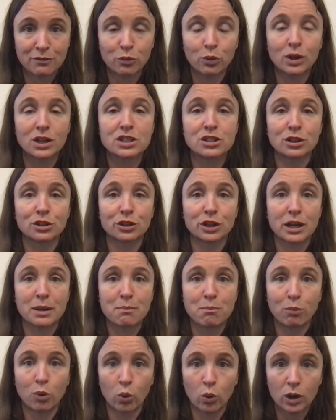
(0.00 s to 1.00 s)
forward to
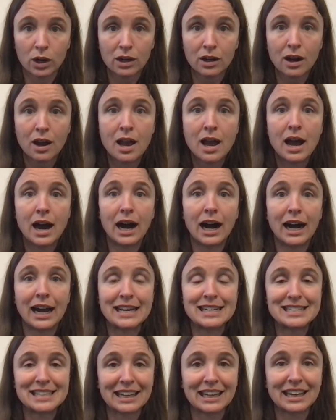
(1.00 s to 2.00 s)
learning more
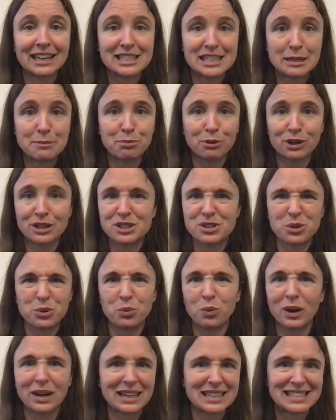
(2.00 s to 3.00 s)
and digging deeper into
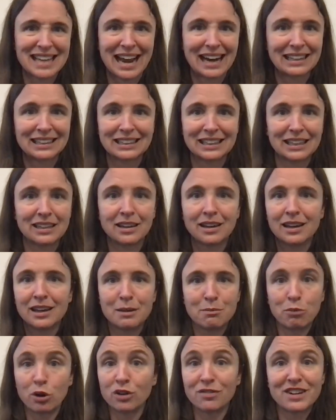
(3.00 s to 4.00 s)
what exactly
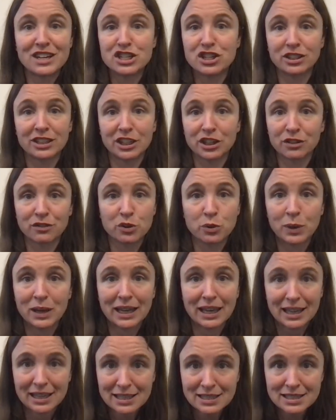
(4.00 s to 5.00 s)
motivational
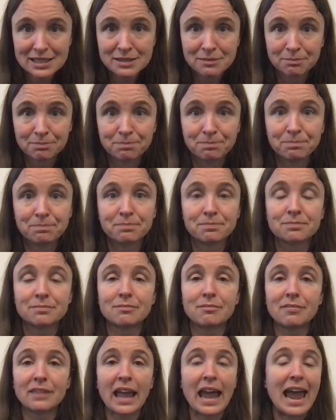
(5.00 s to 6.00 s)
interviewing is.
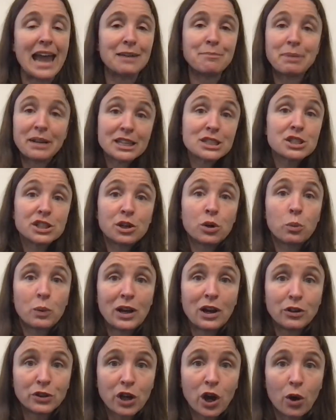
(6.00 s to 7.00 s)
And because, we
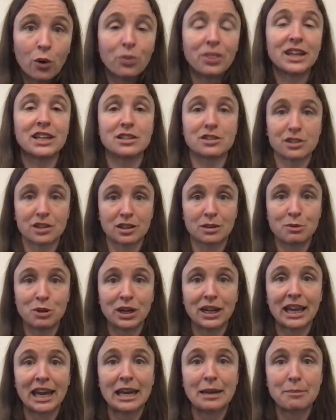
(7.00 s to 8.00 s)
all know that
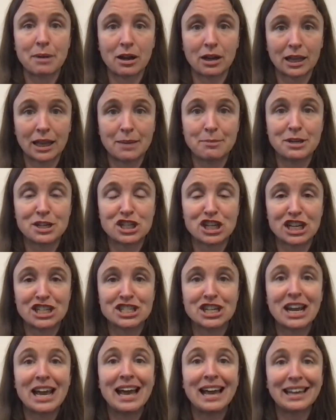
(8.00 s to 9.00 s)
communicating about climate
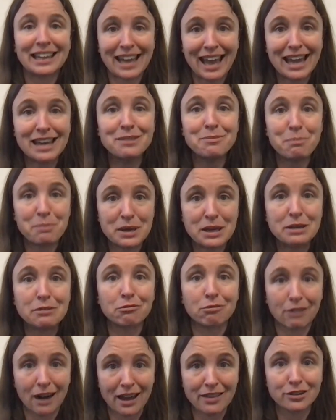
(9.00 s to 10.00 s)
change can be
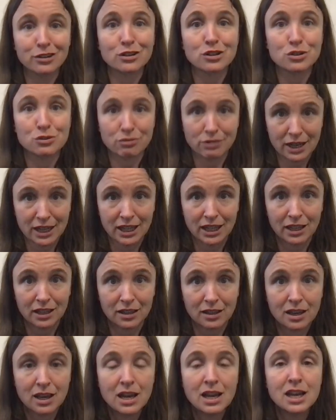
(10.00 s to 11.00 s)
rather tricky.
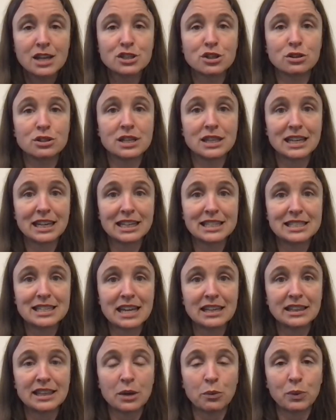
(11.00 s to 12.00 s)
So to the
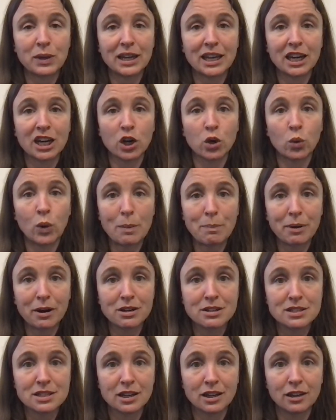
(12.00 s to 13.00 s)
extent that we can equip
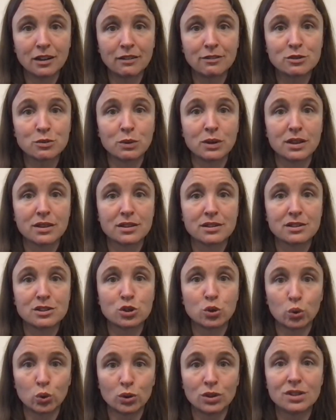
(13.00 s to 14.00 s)
ourselves with
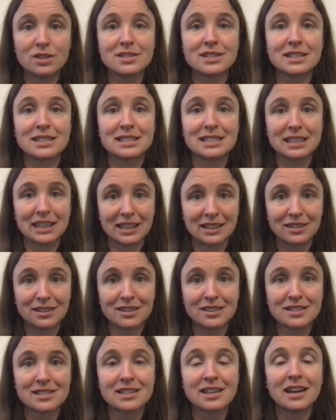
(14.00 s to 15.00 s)
tools and
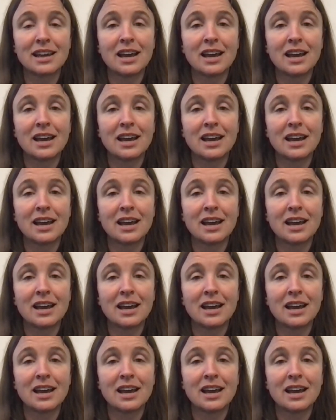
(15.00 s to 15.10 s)
skills